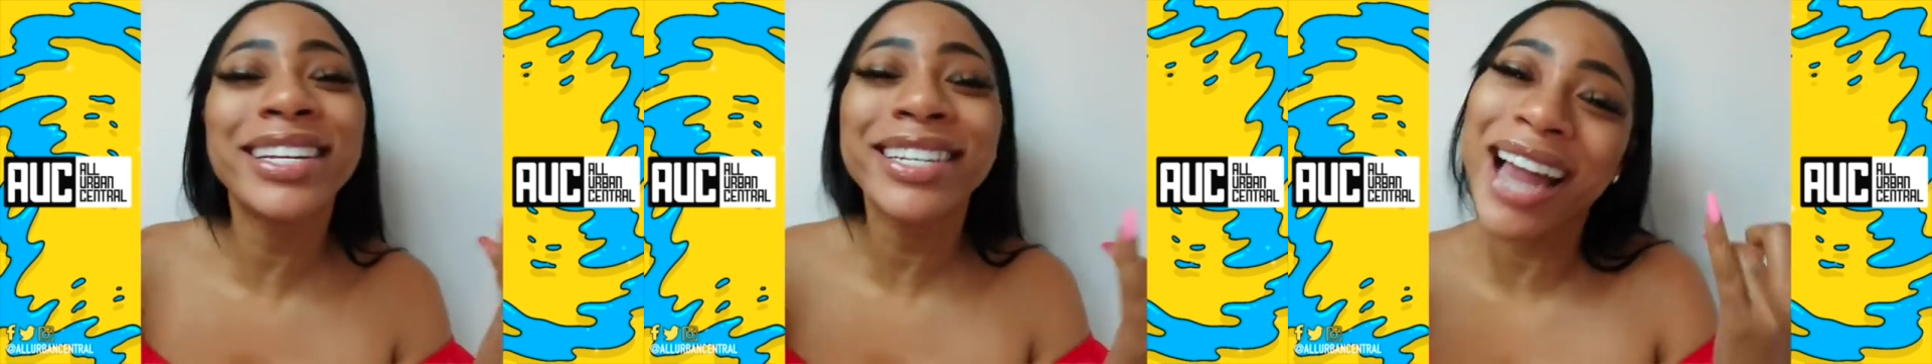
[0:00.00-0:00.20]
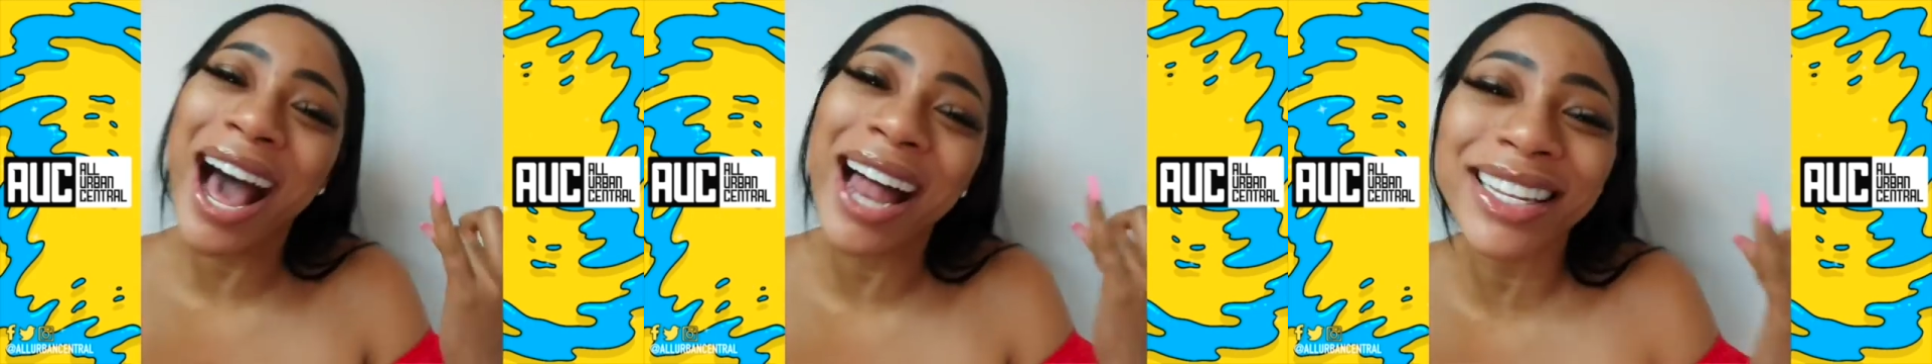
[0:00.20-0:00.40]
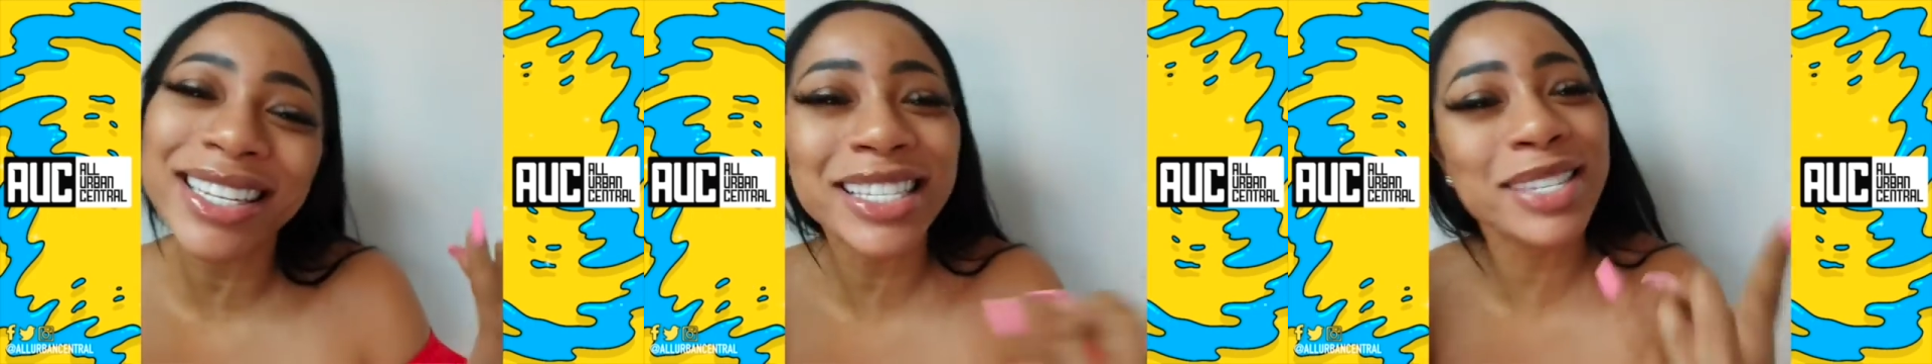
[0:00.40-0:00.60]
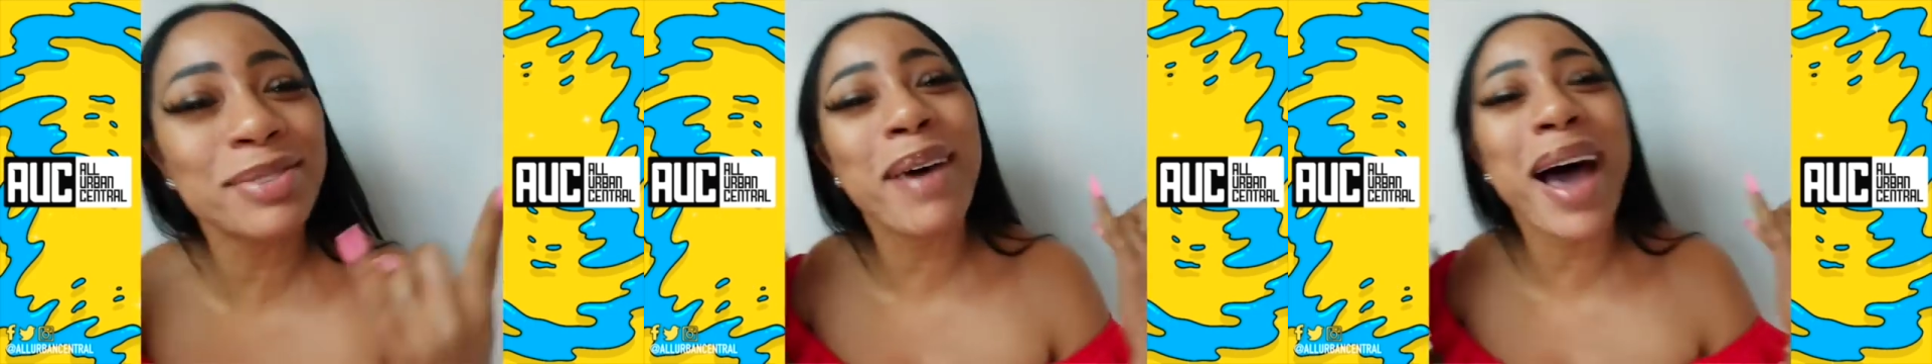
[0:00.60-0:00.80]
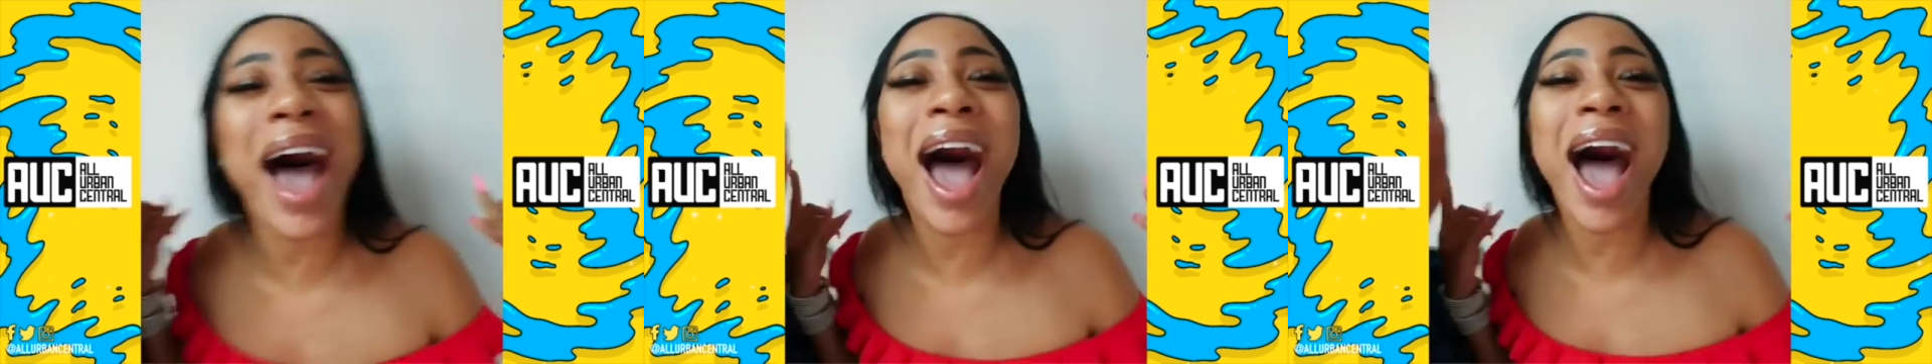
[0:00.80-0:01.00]
dollar
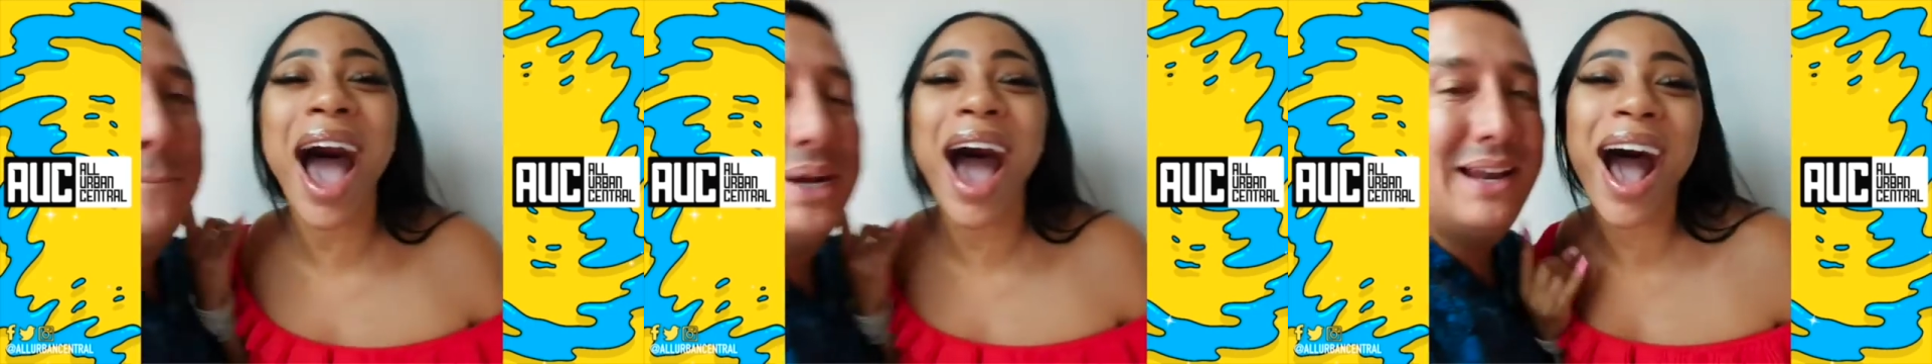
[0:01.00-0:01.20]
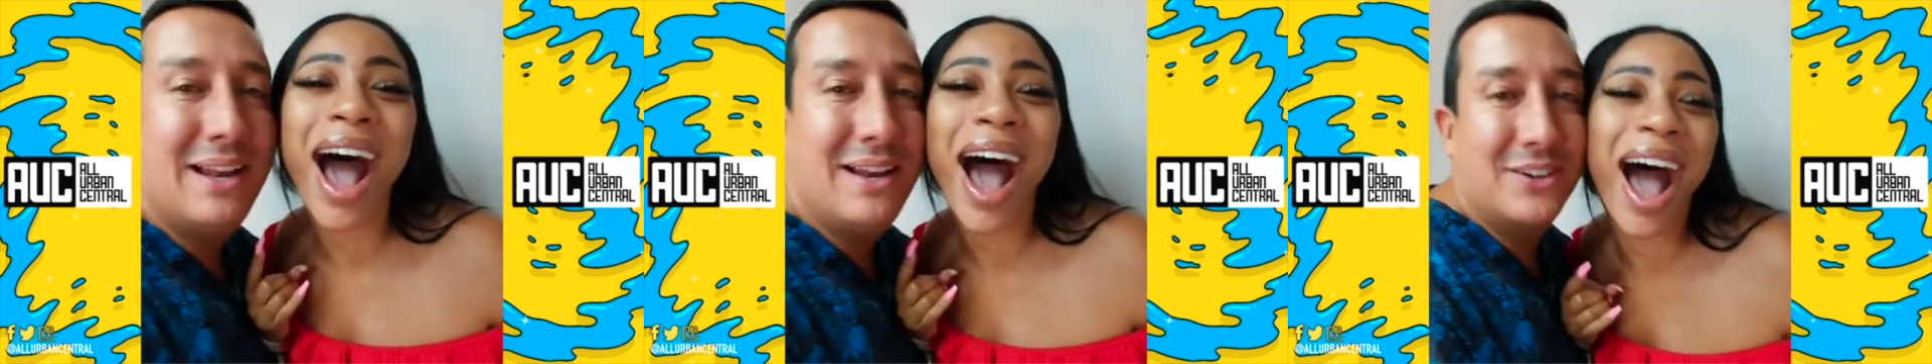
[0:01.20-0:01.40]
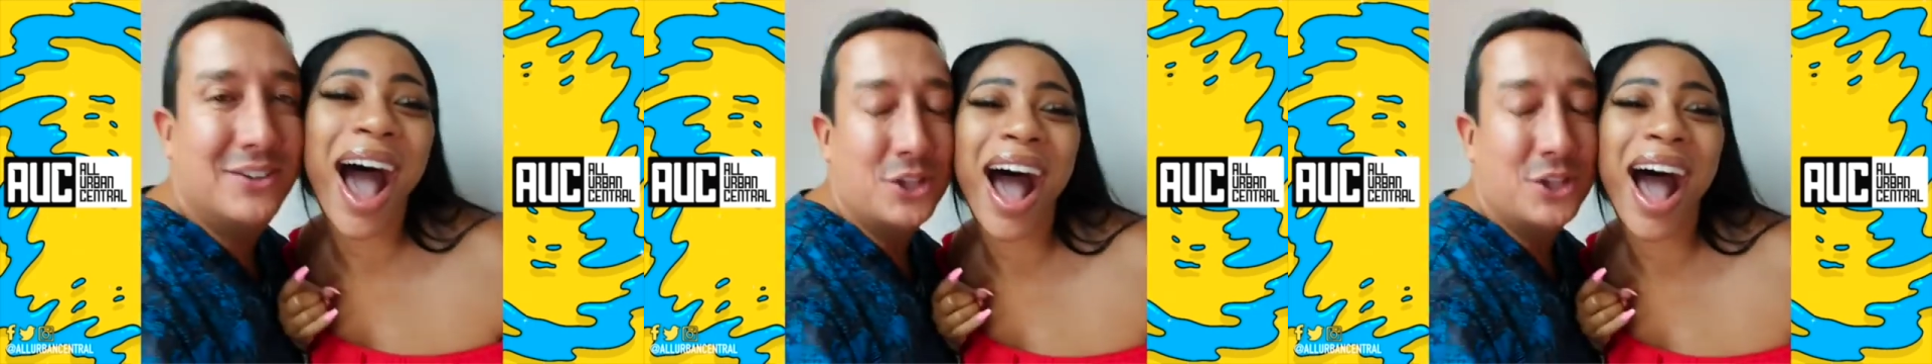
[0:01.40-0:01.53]
smile. The billion,